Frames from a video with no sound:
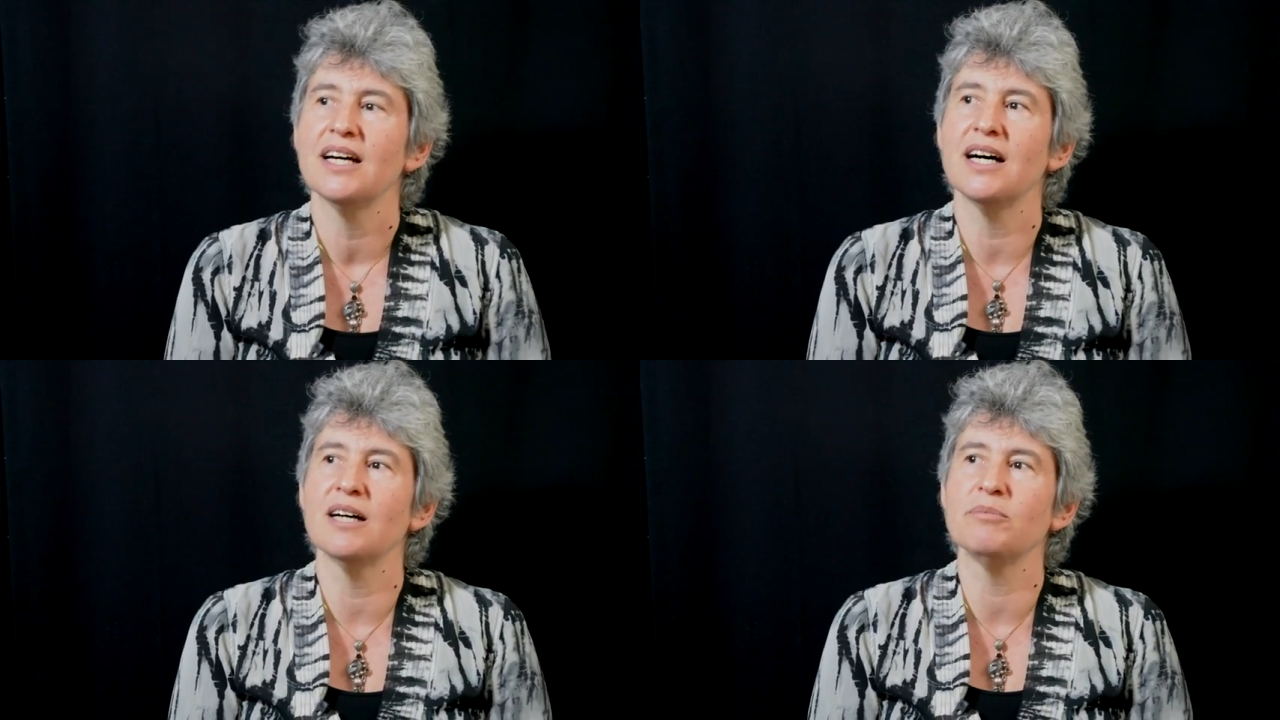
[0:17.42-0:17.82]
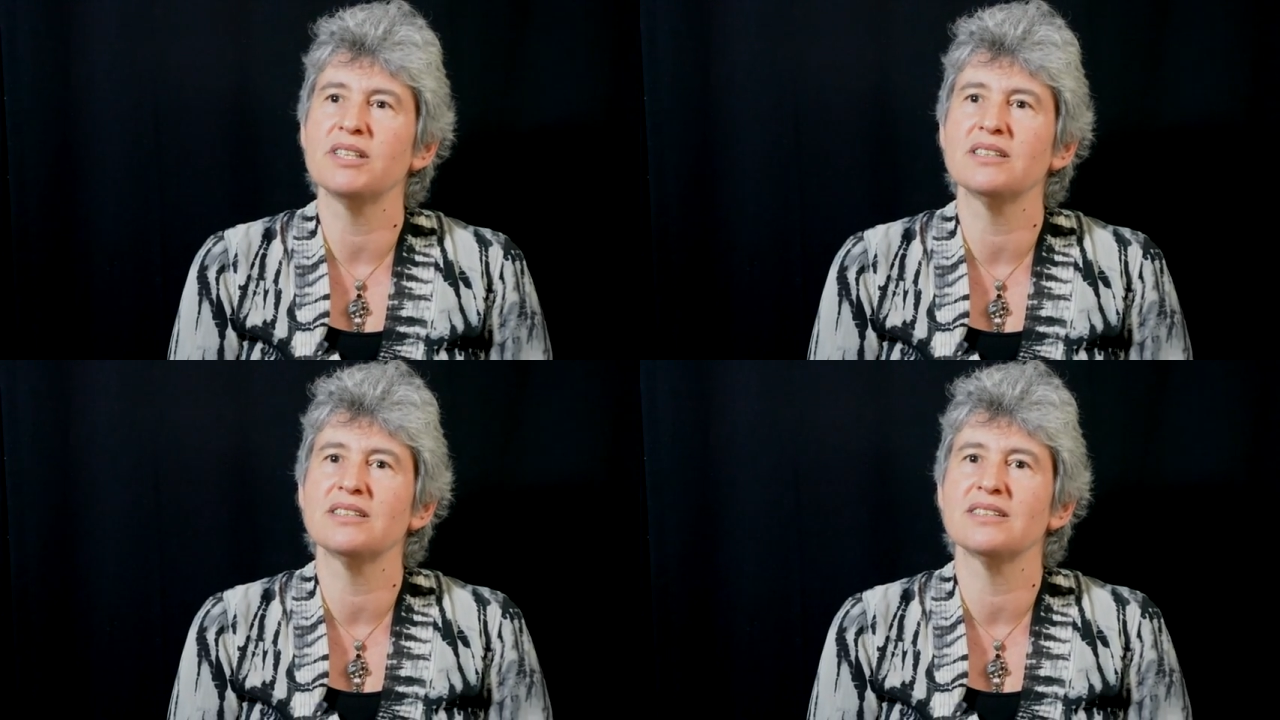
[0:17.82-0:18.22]
um,
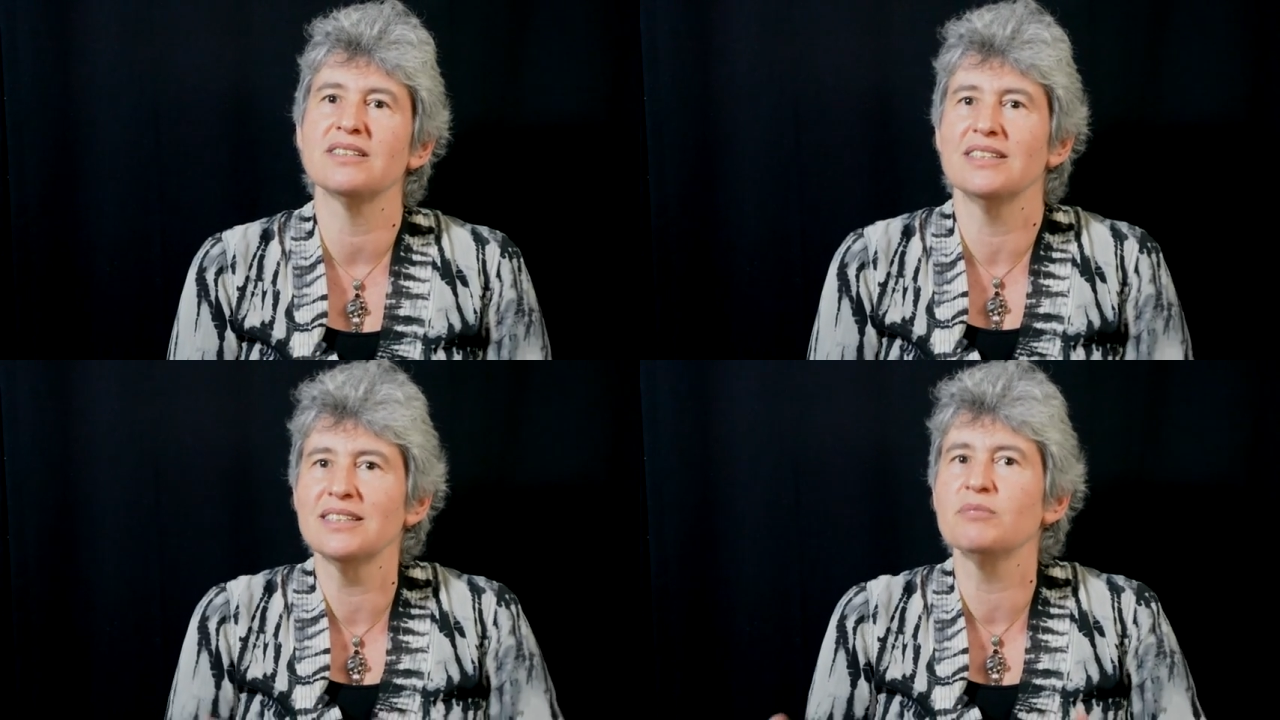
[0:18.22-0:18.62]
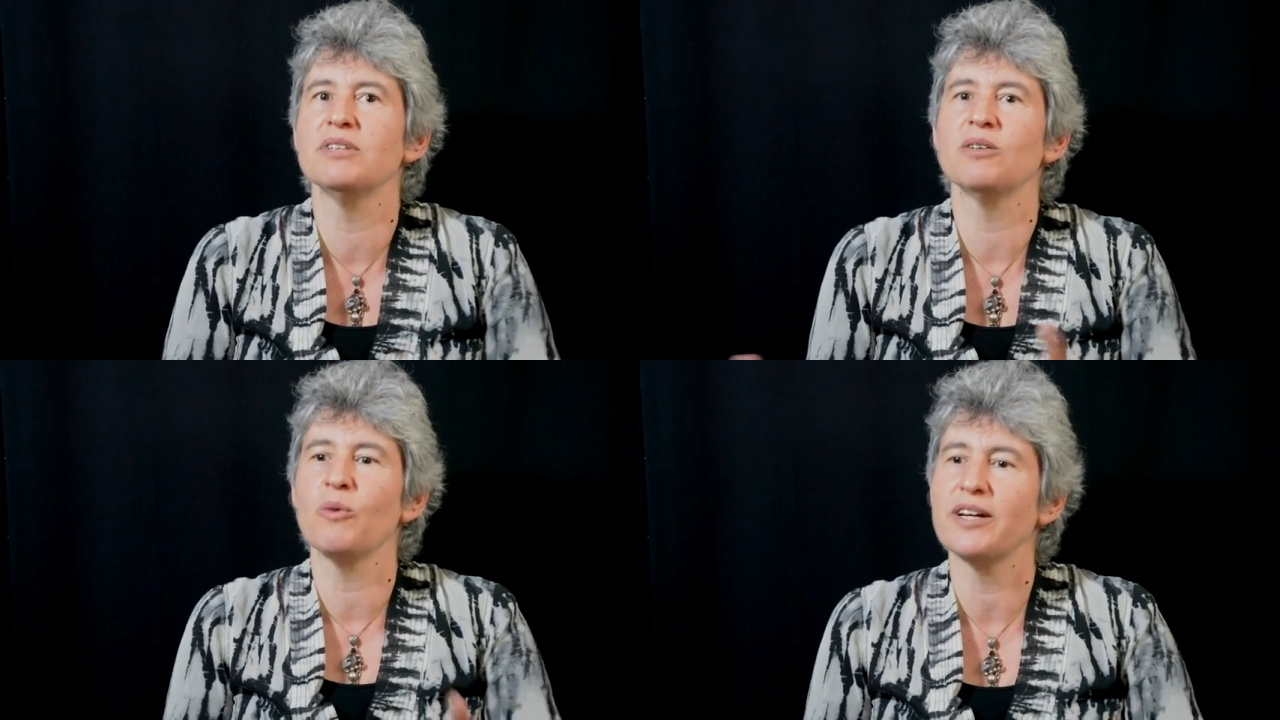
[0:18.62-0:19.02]
because there's an
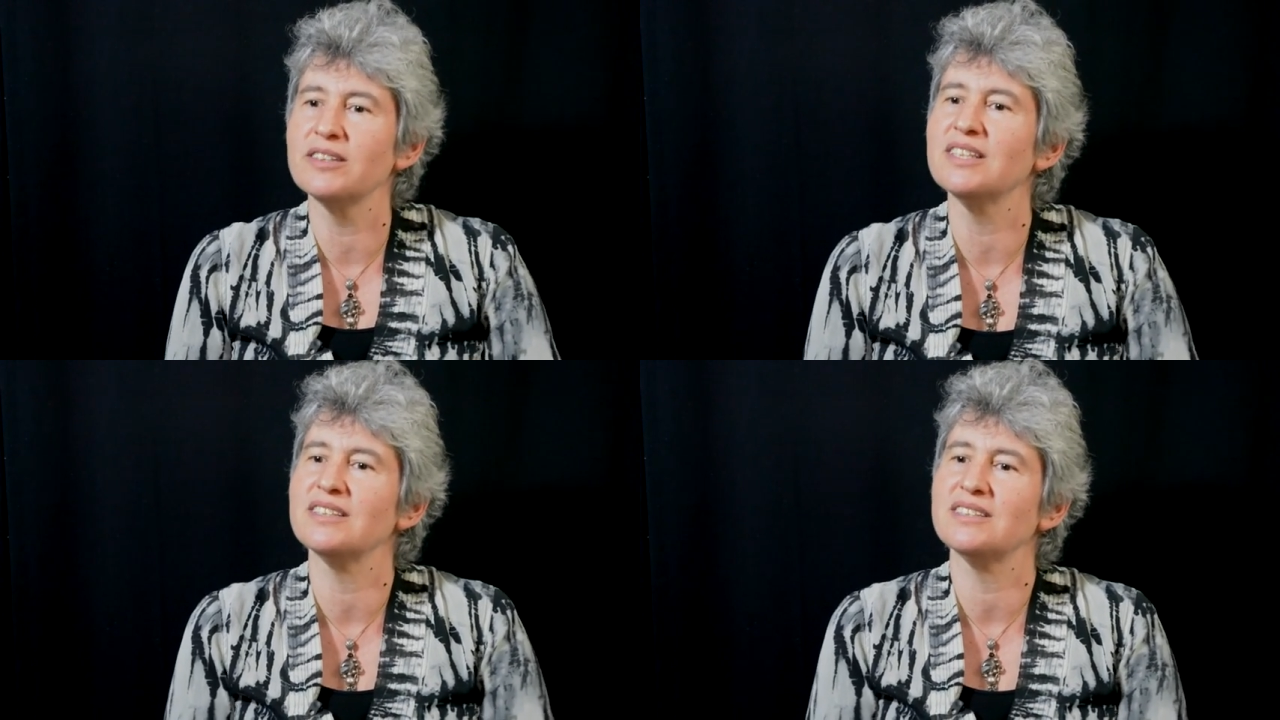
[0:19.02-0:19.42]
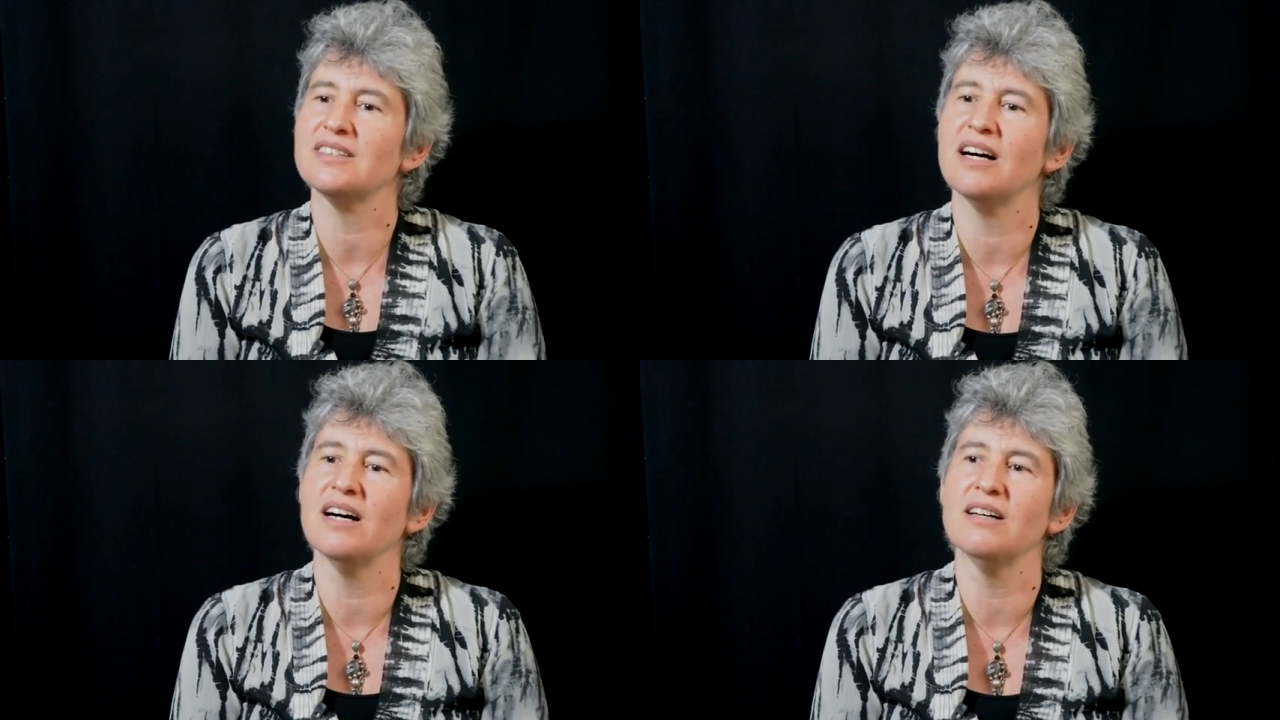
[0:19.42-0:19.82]
intimate awareness
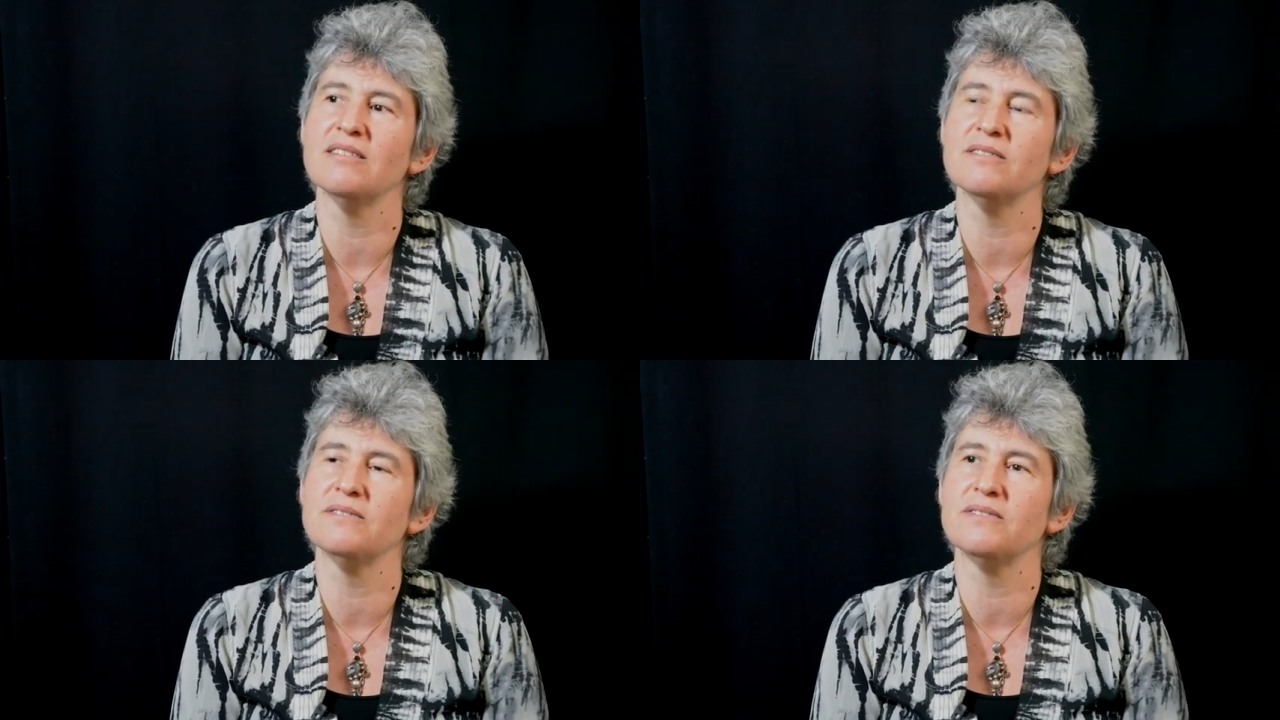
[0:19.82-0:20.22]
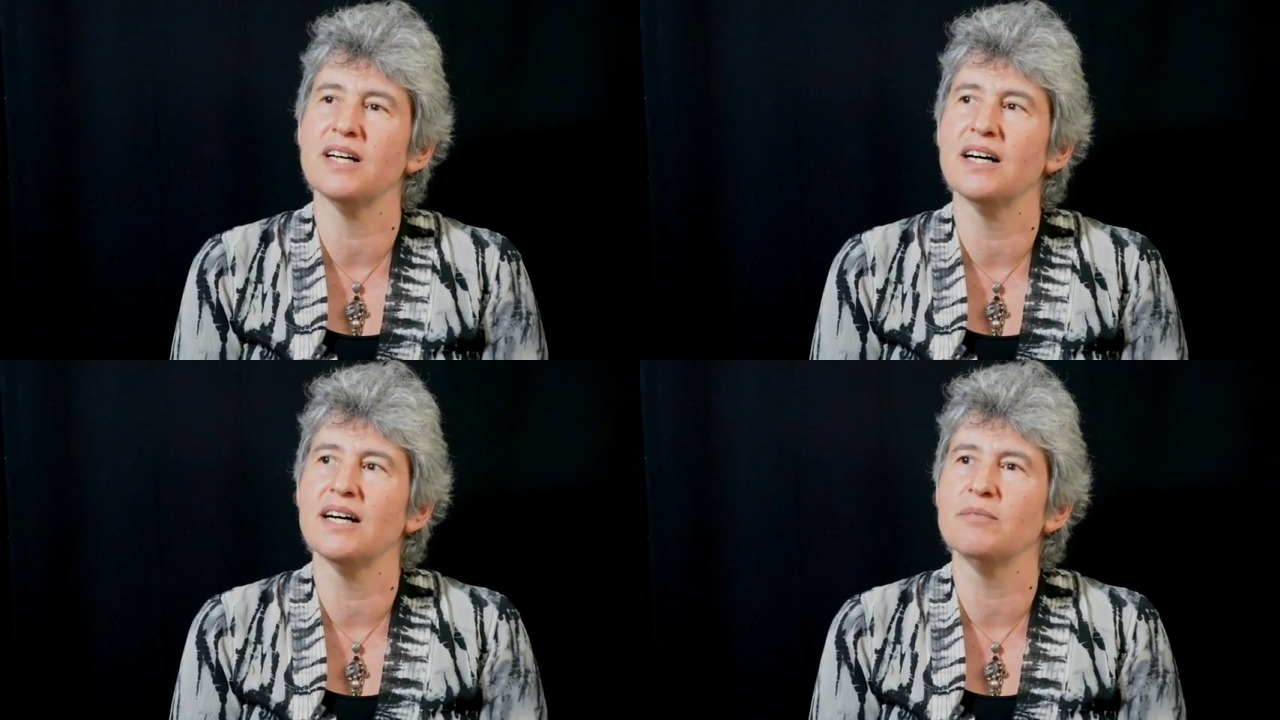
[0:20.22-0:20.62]
of
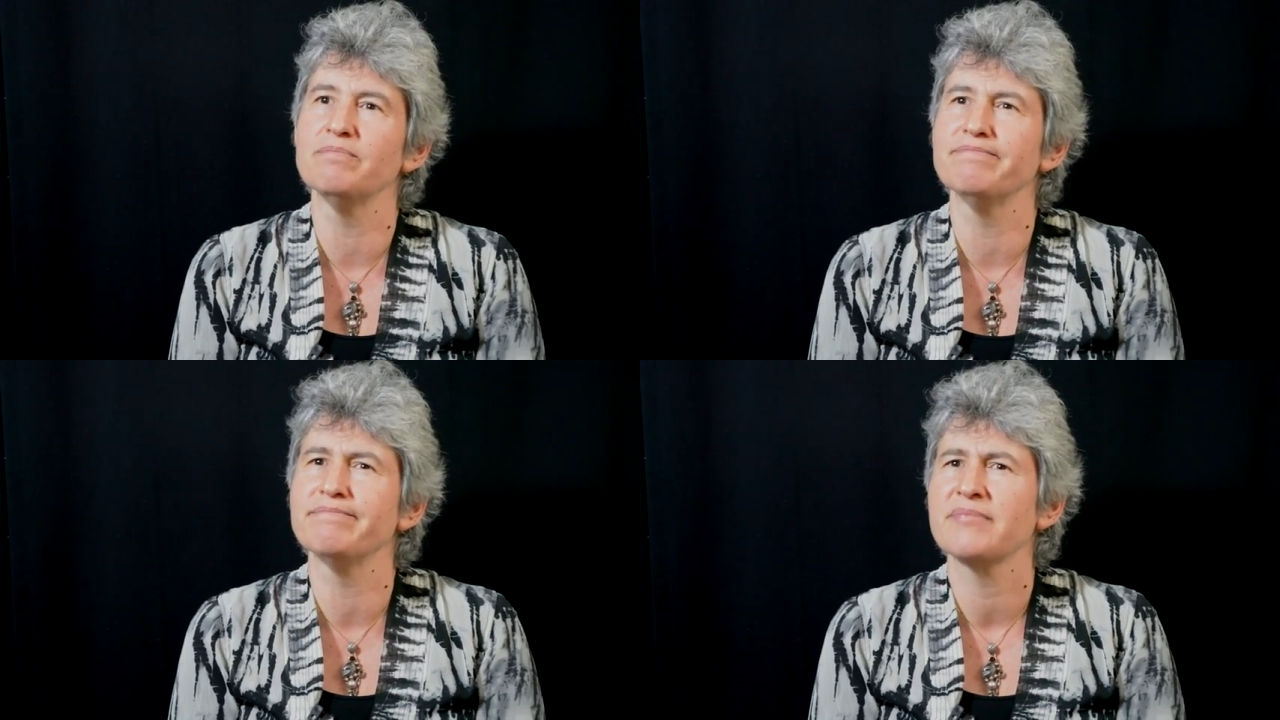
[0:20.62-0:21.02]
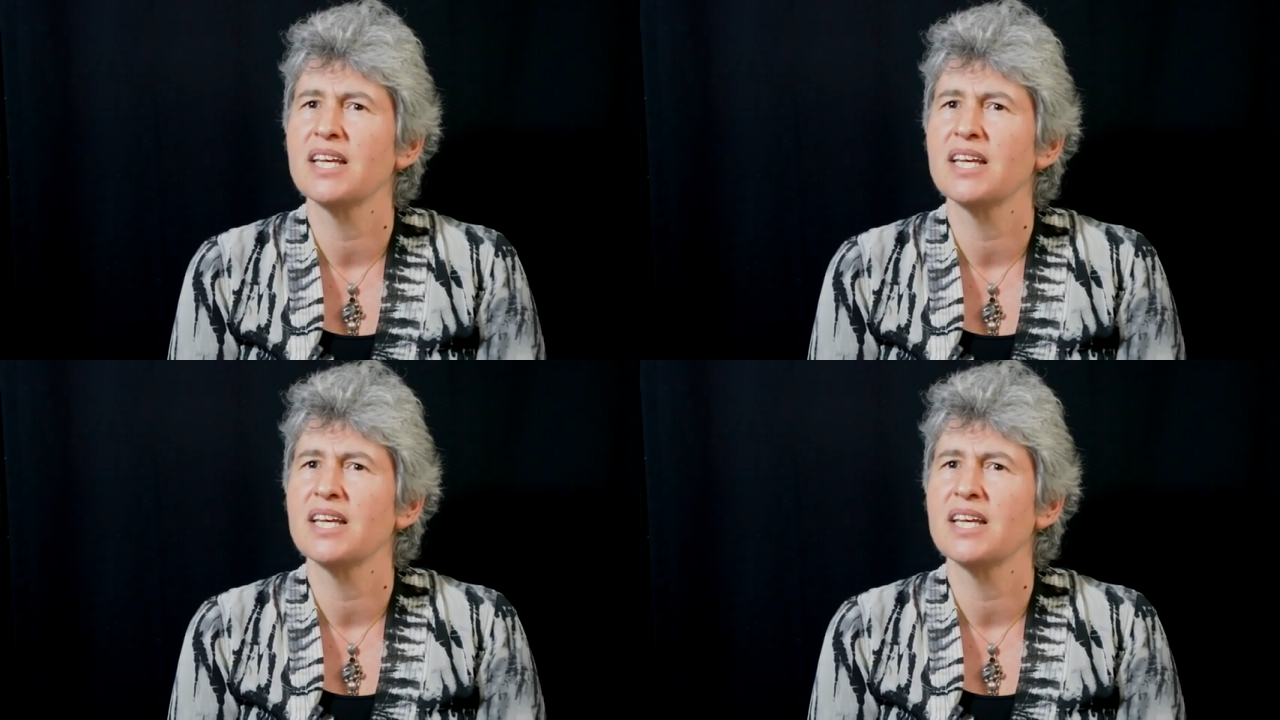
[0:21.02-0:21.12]
um,